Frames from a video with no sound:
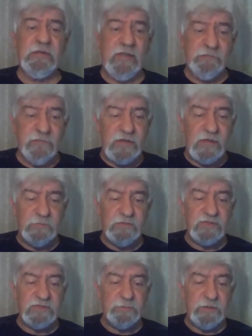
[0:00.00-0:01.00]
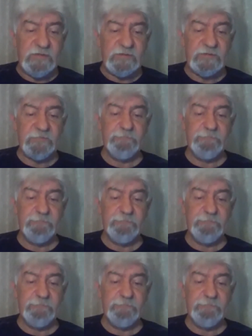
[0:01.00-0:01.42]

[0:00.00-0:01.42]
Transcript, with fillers: Have you come to this place?